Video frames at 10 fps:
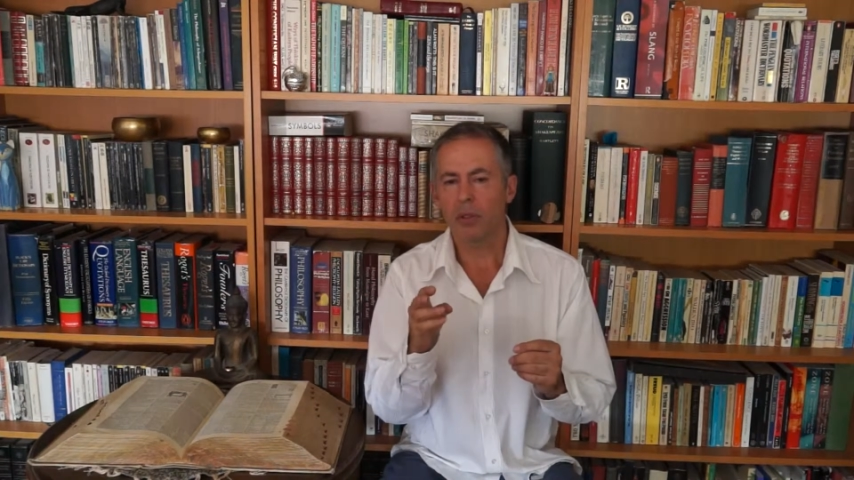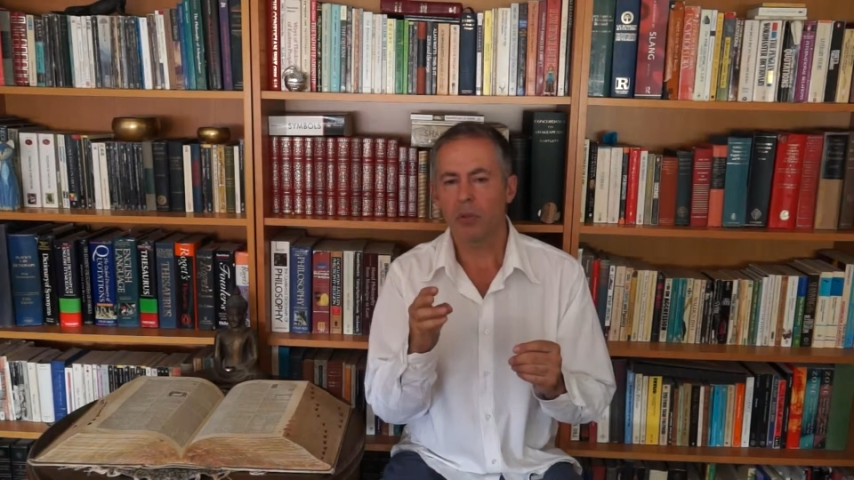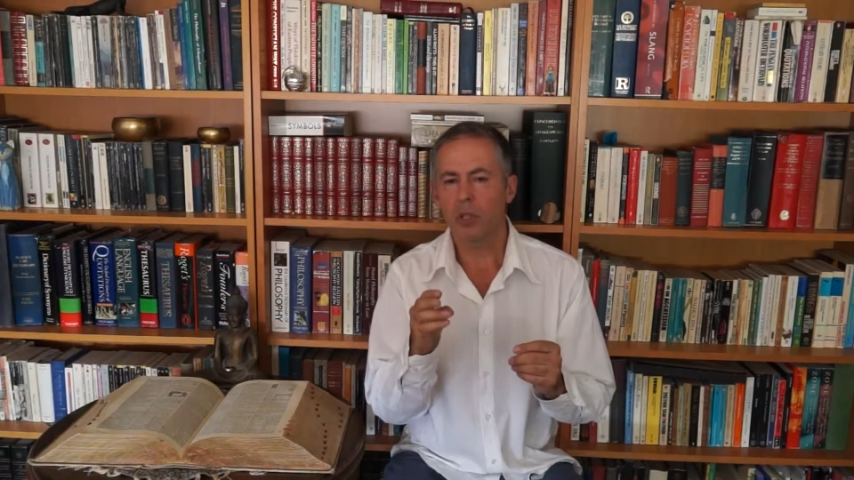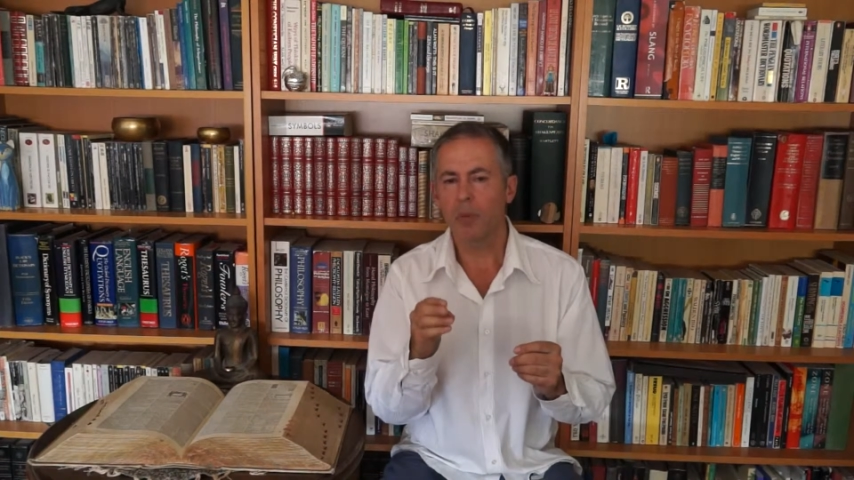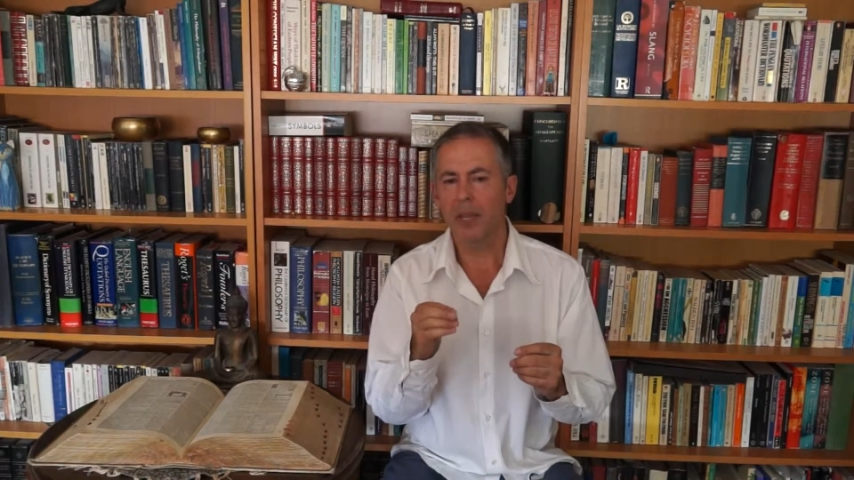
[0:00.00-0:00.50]

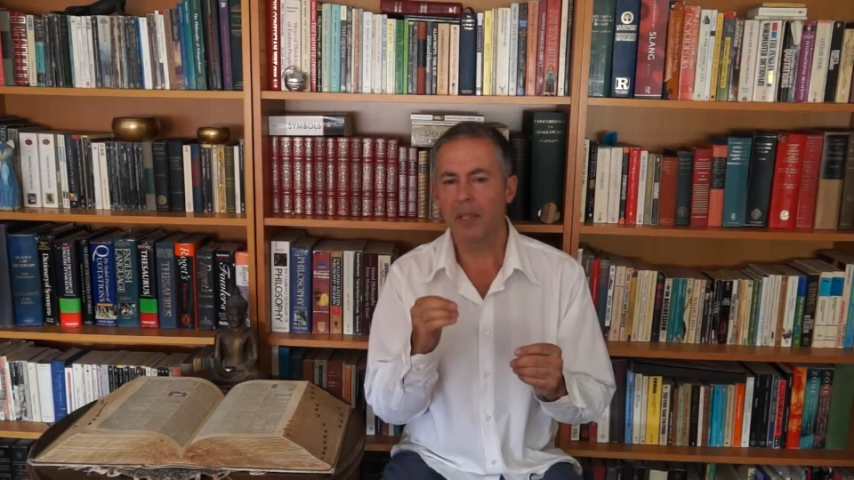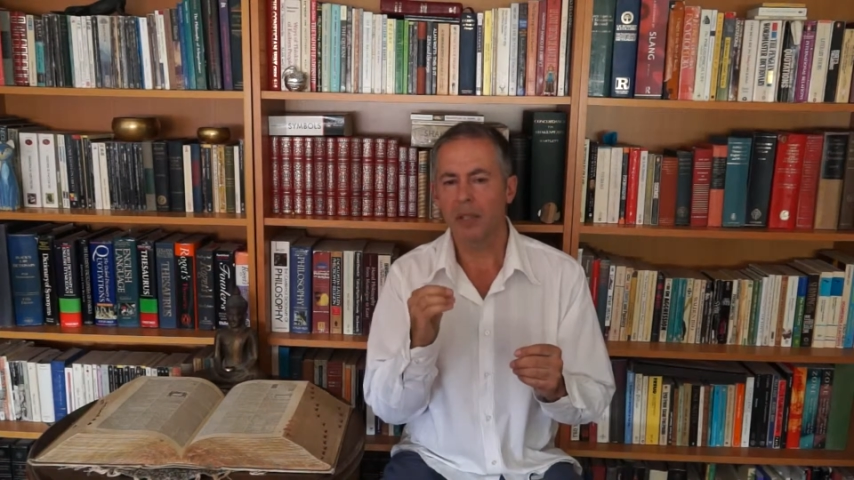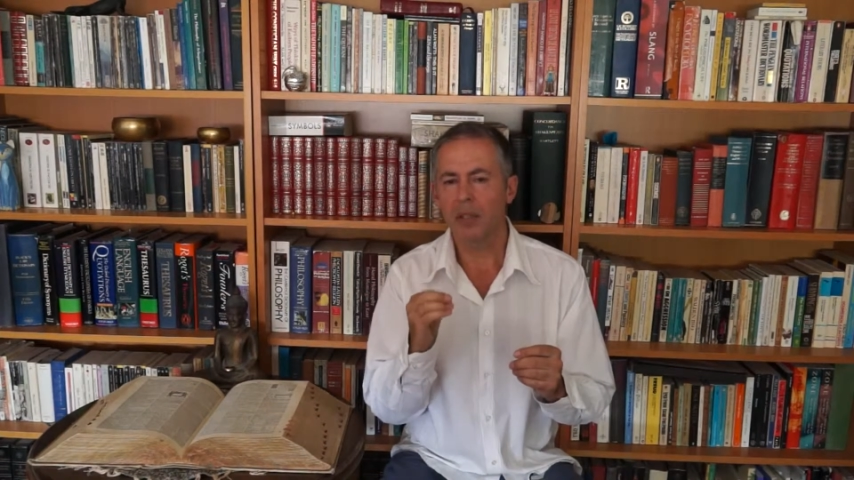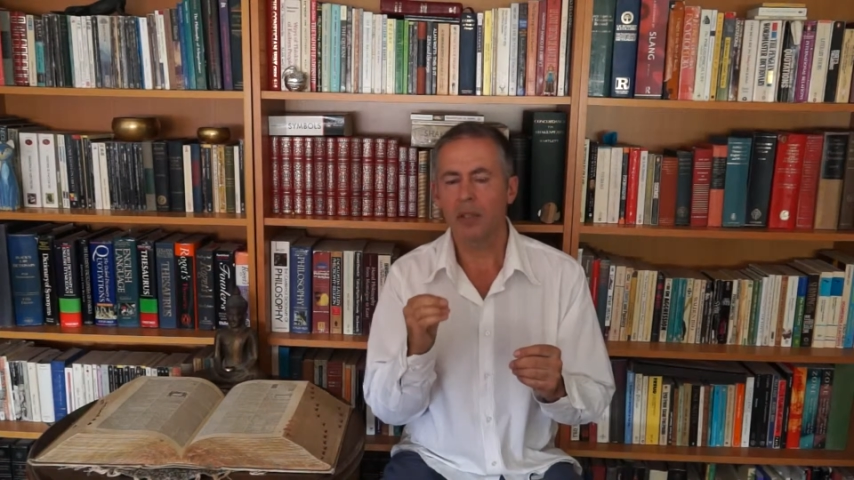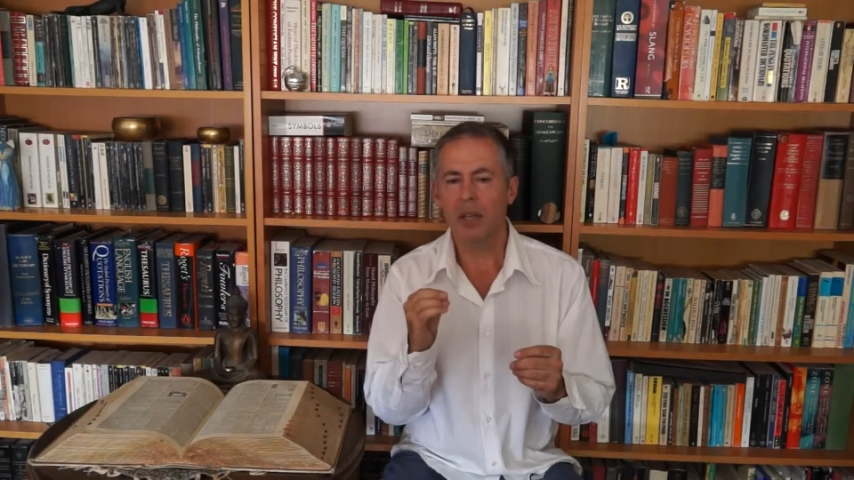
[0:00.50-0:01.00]
which makes their
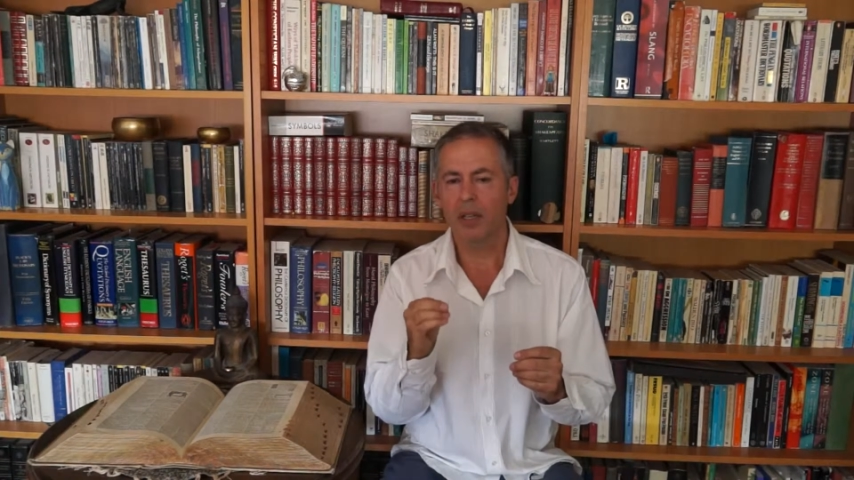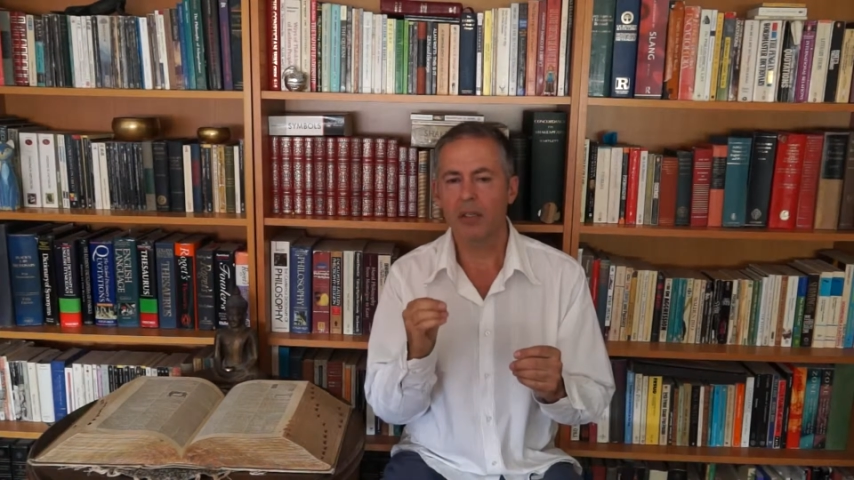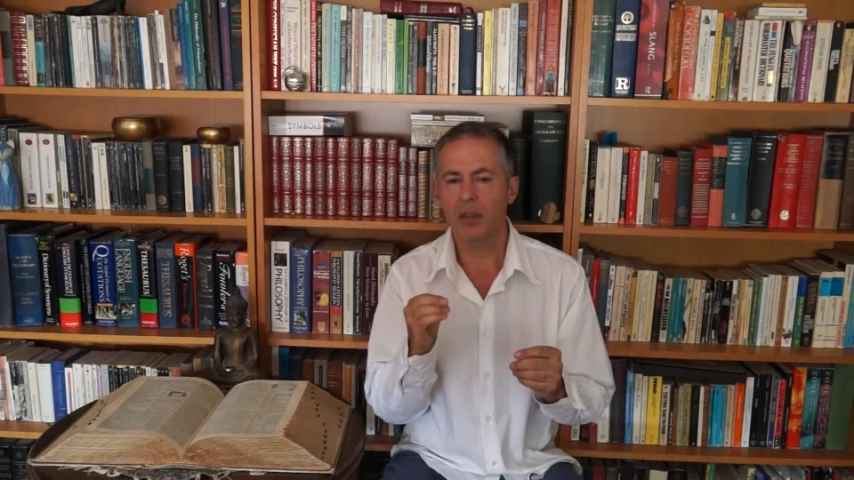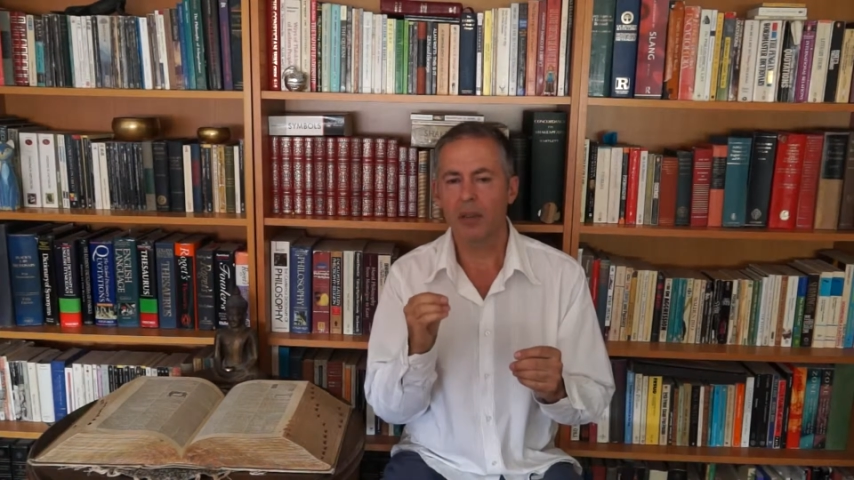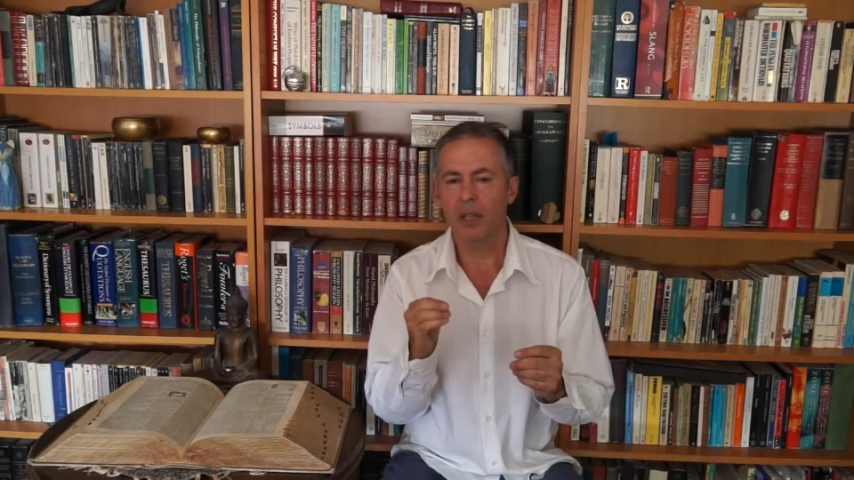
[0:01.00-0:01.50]
study
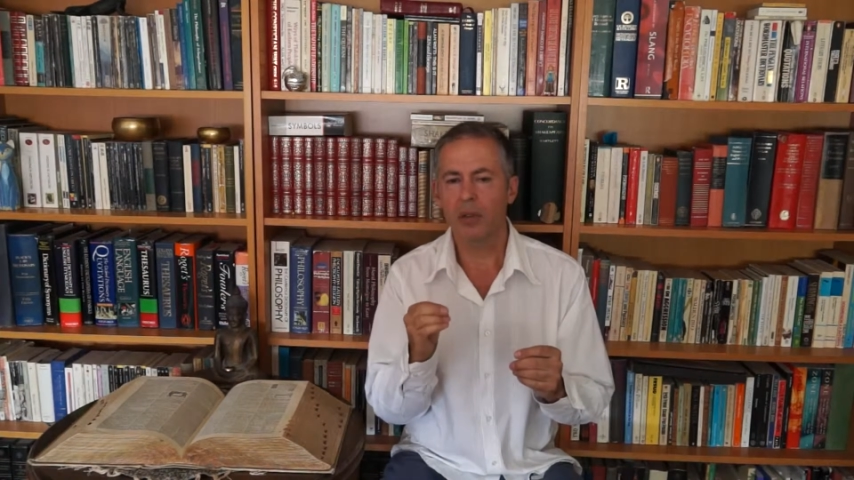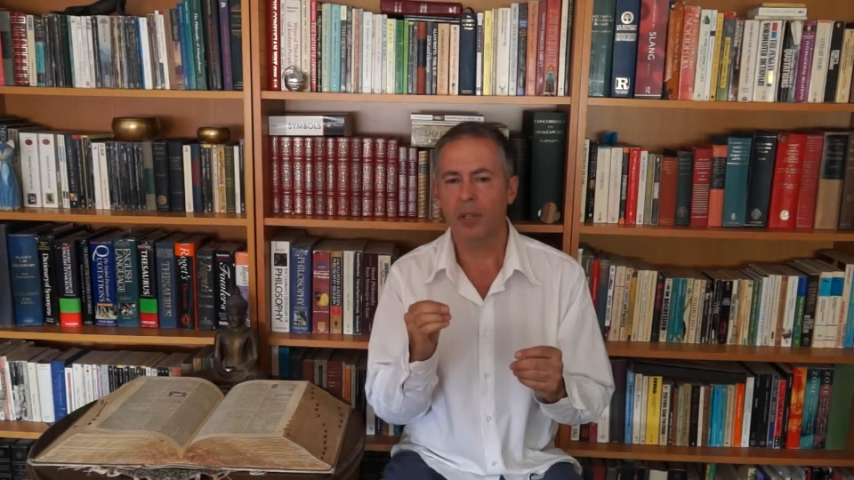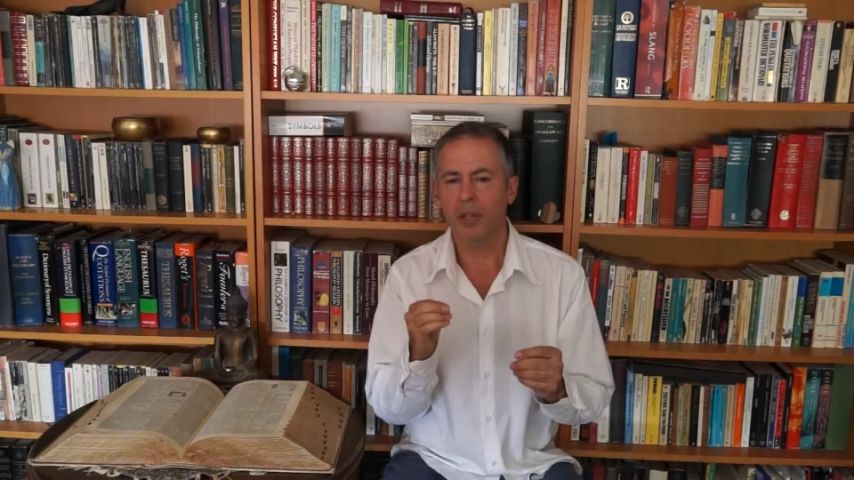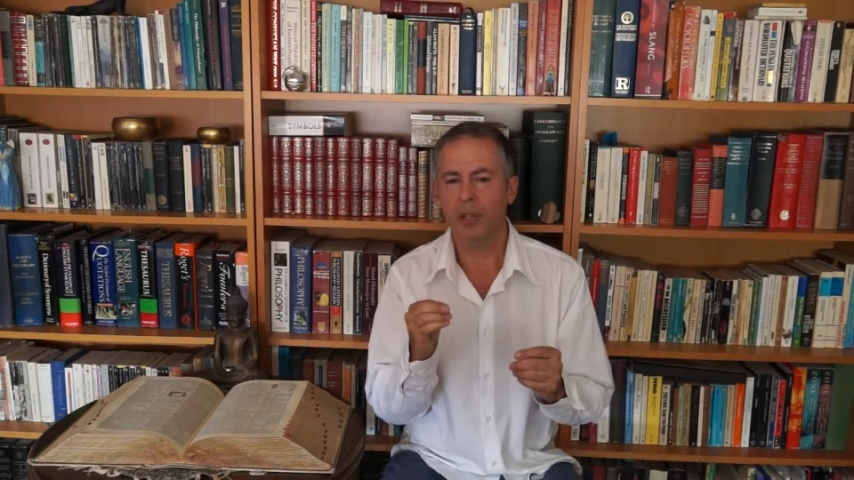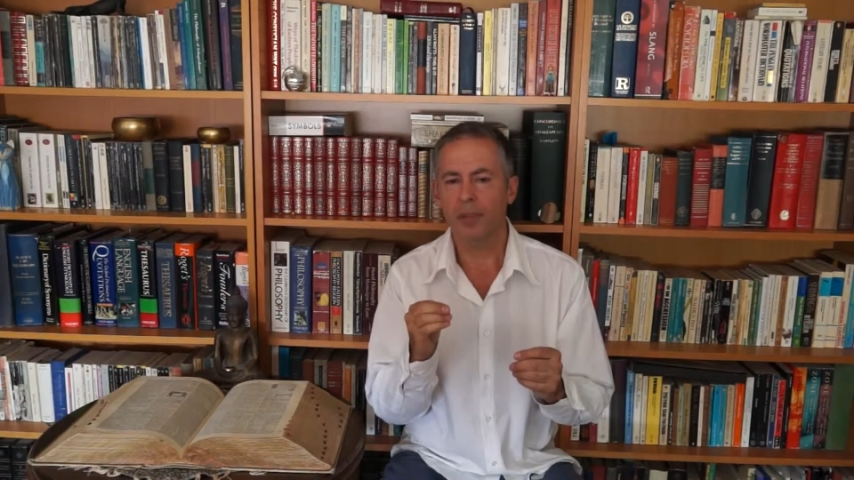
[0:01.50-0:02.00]
so
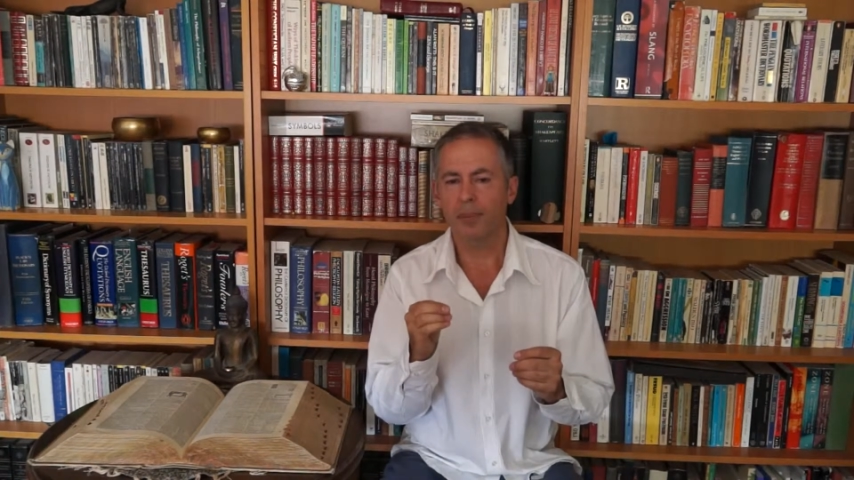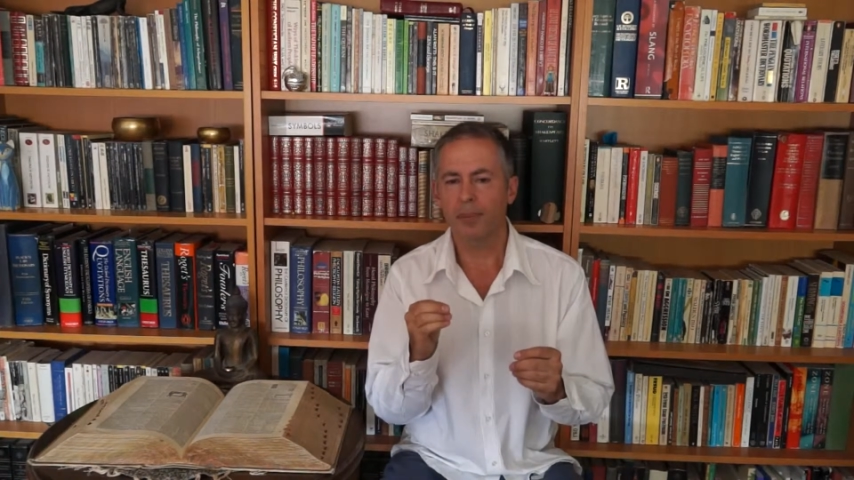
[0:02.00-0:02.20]
interesting.